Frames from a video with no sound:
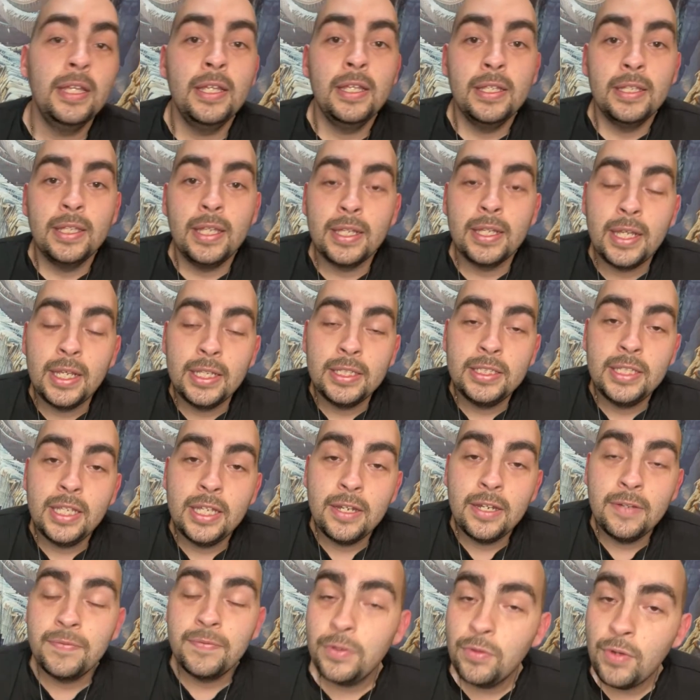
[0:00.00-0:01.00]
like I said,
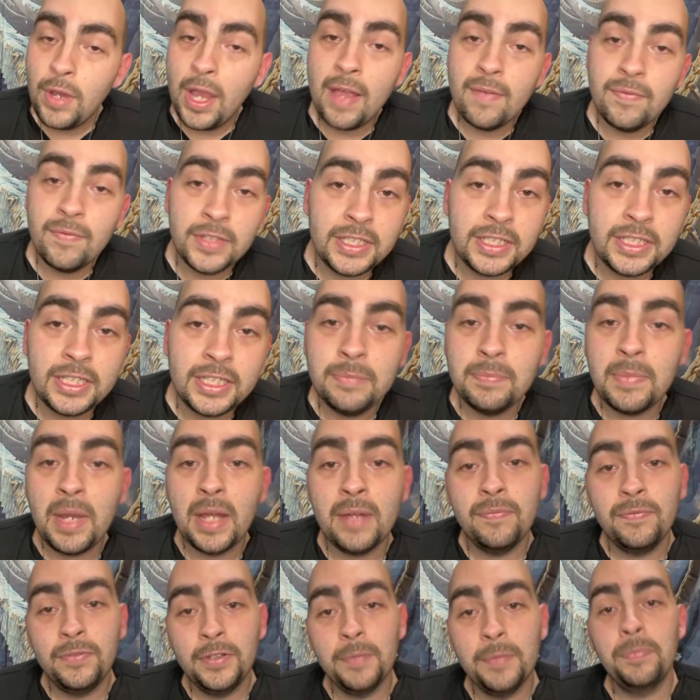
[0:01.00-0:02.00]
if you haven't seen my
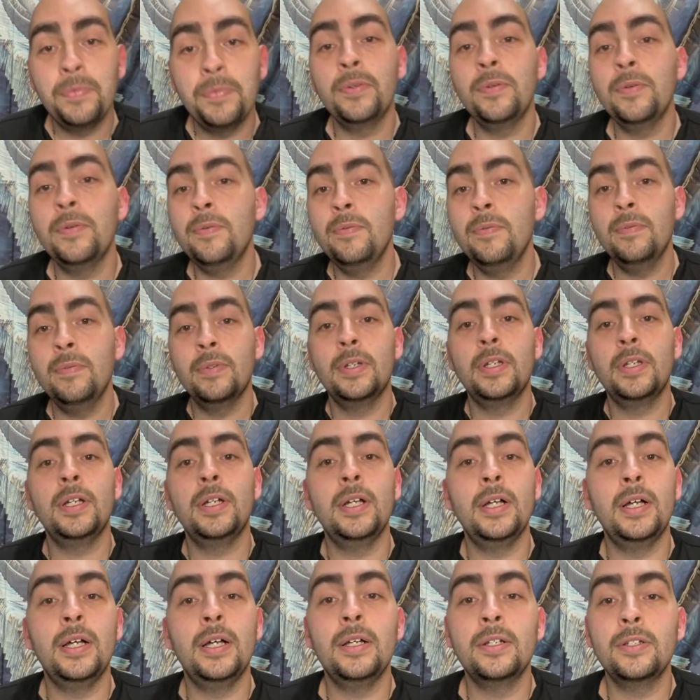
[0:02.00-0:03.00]
flip through,
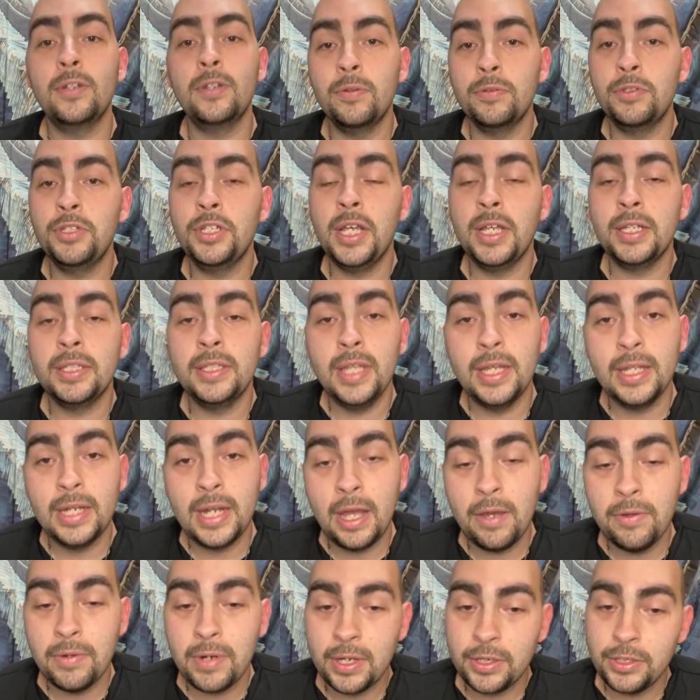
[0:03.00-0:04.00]
go check that
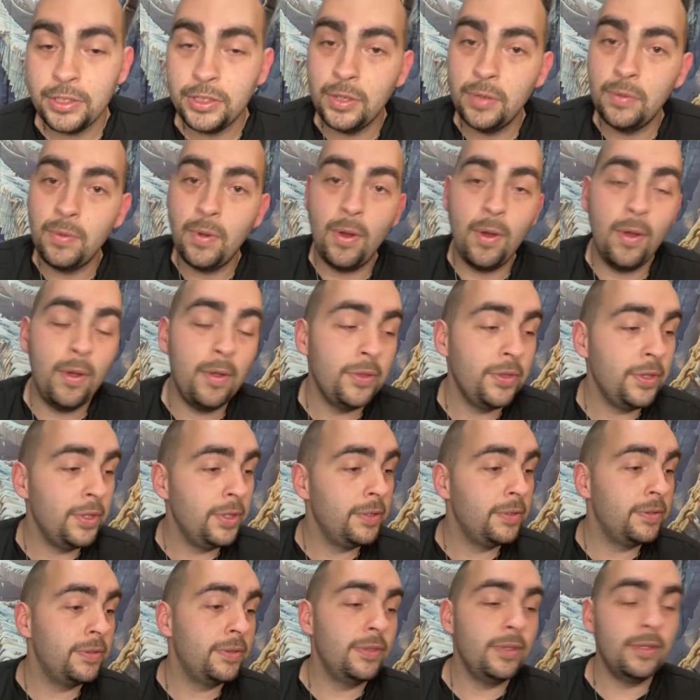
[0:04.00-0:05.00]
out. I show all
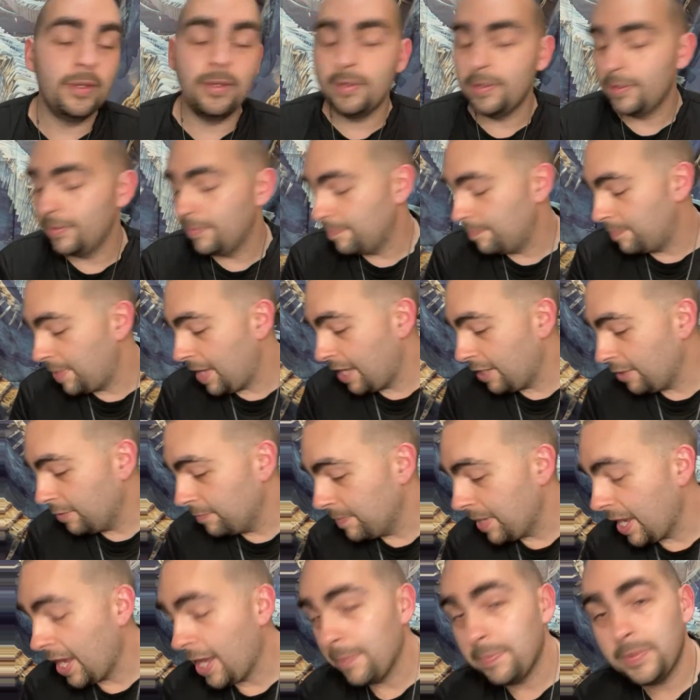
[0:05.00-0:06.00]
the battle
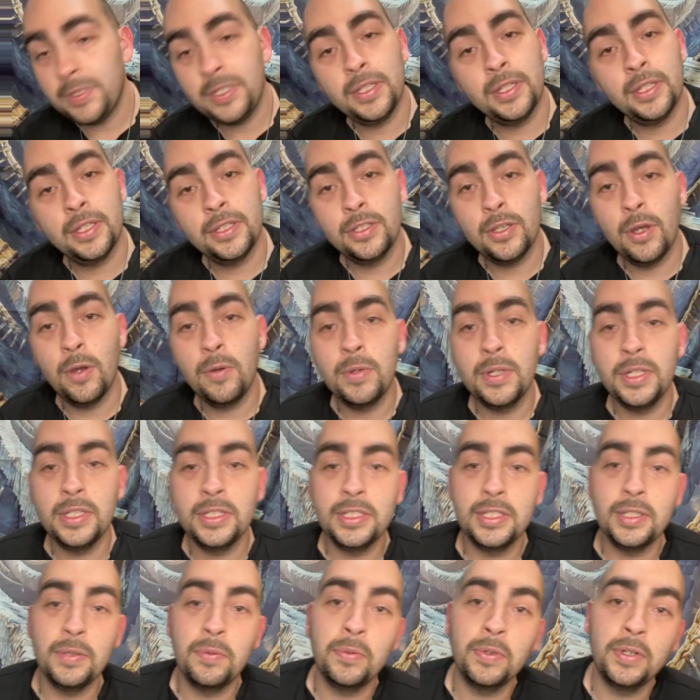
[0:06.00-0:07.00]
maps and the tokens
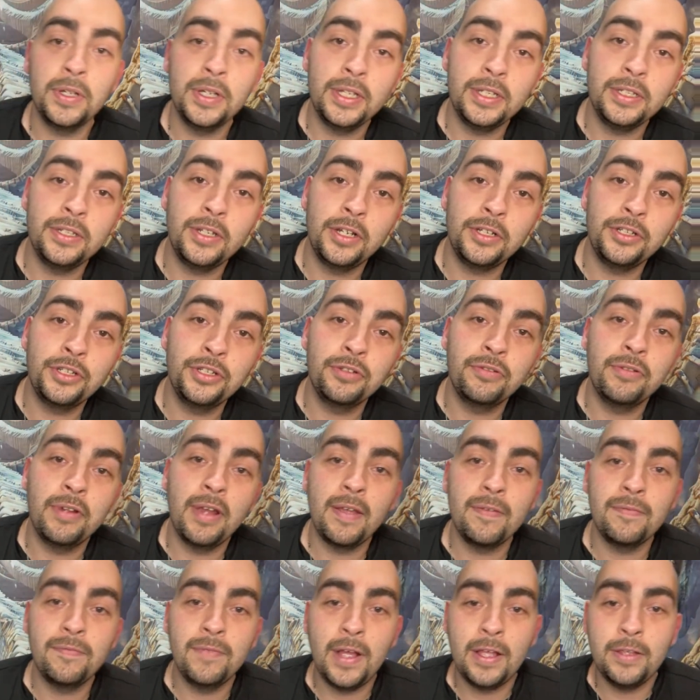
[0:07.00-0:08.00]
that were in Dungeon
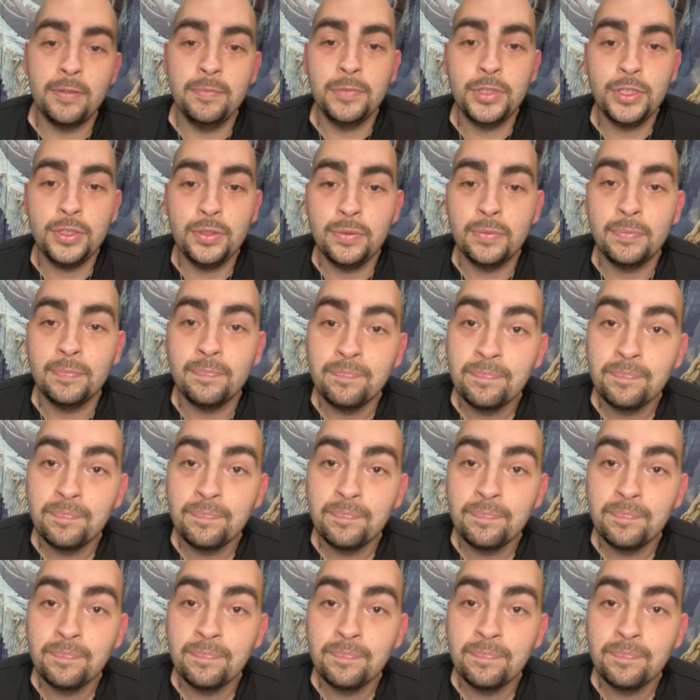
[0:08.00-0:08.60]
Craft Volume 2.